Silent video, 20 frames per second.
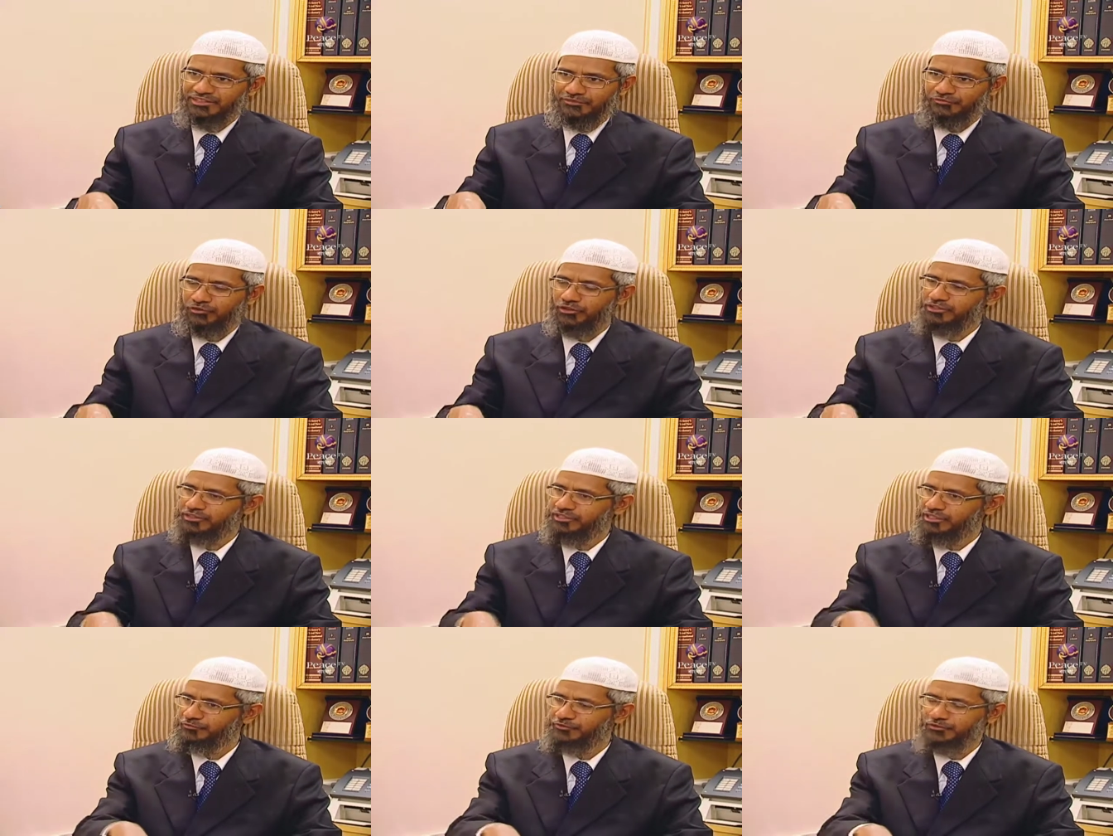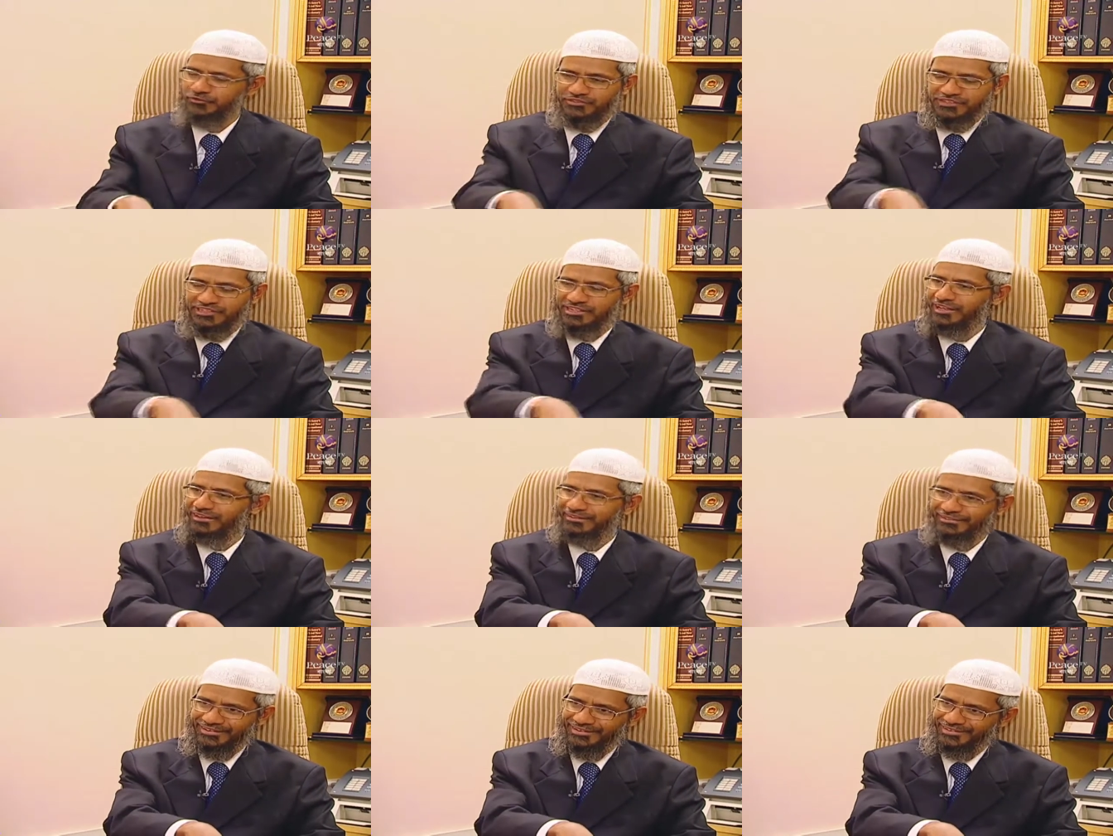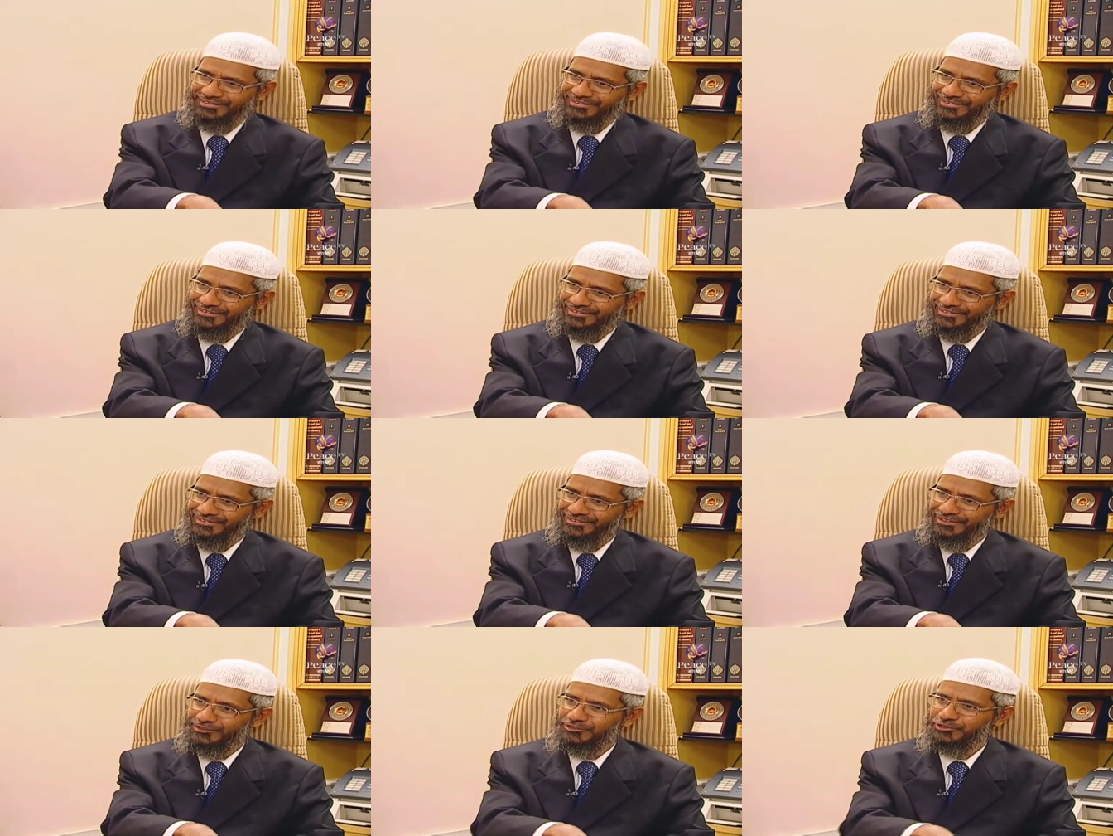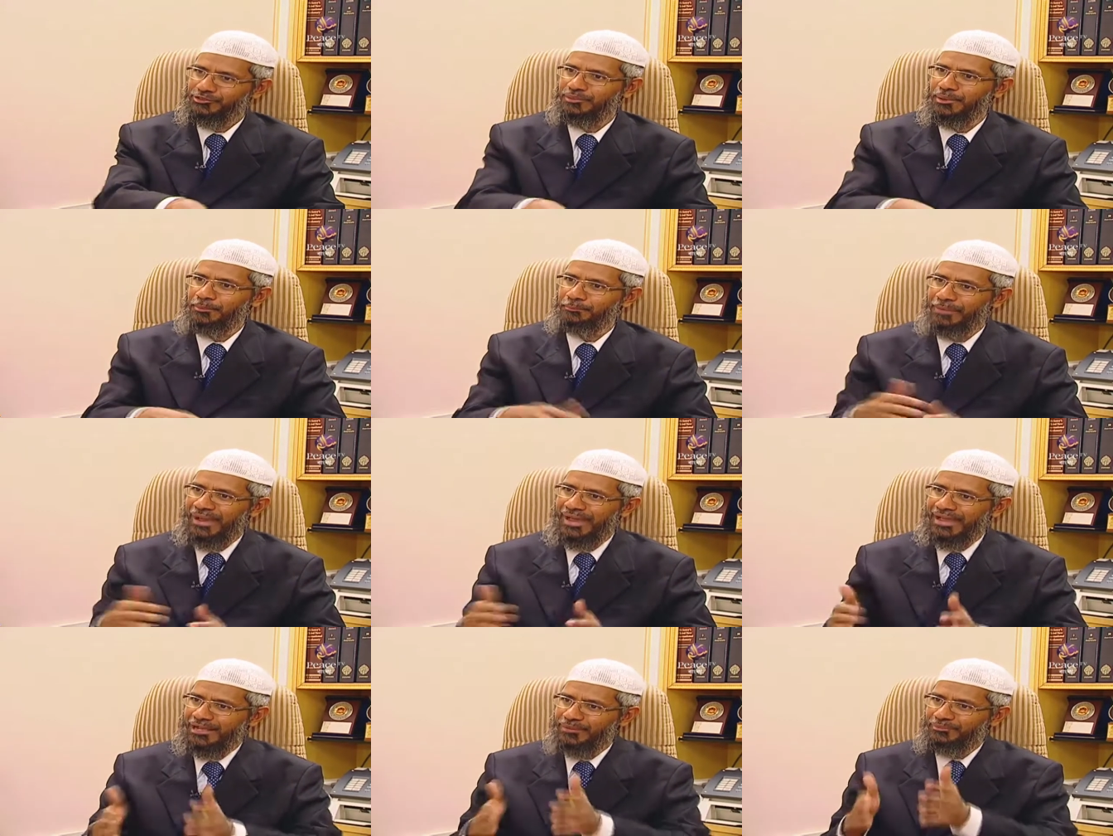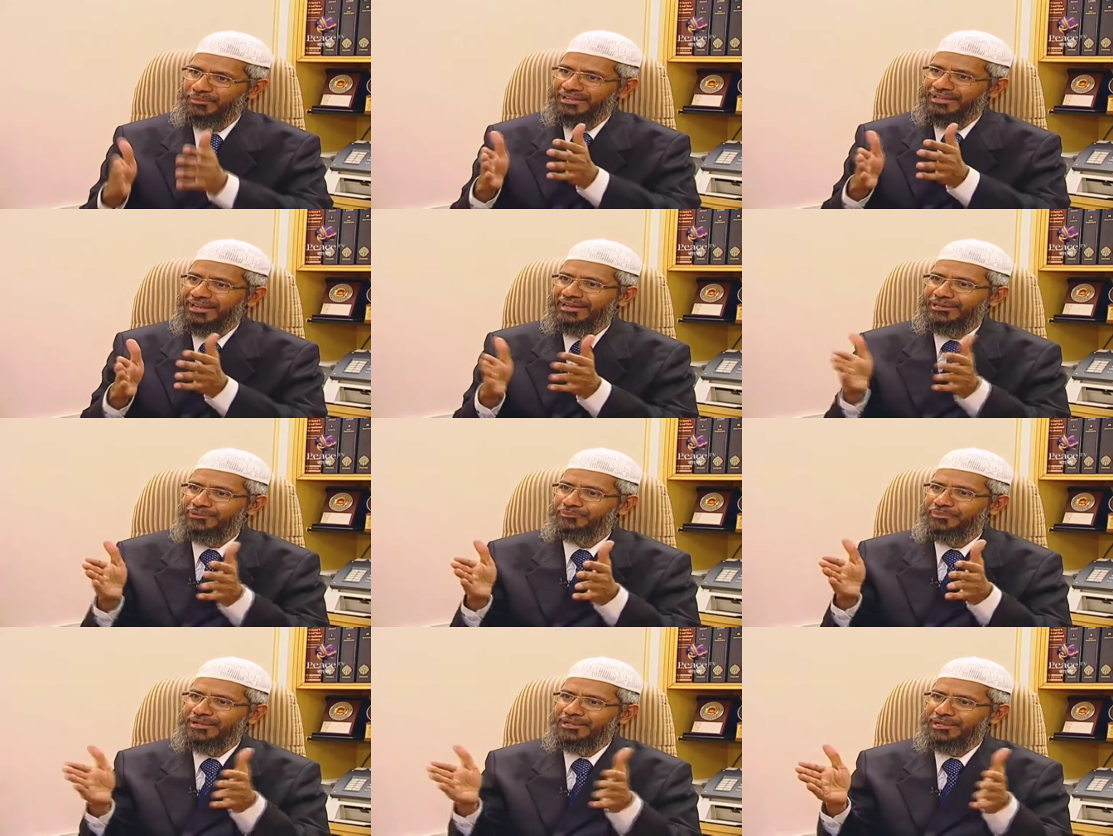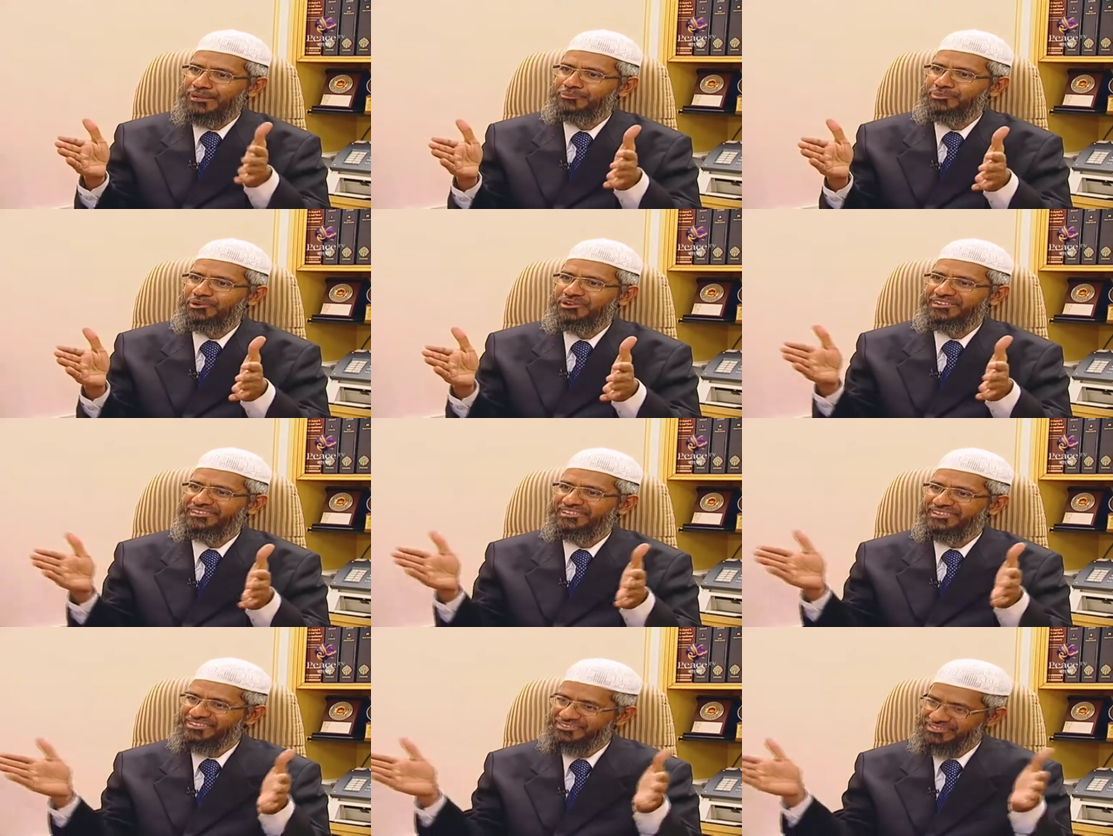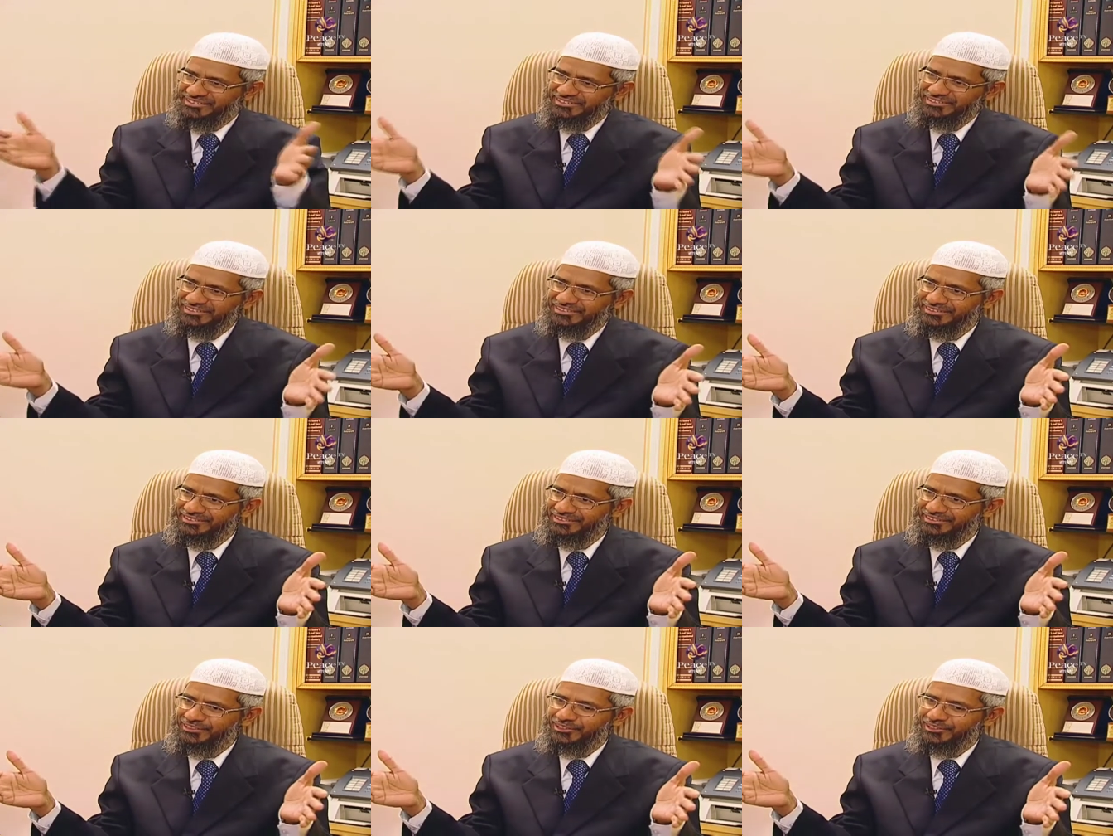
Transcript: right. whether 40, 50, 100. So my bank, my data bank kept on increasing.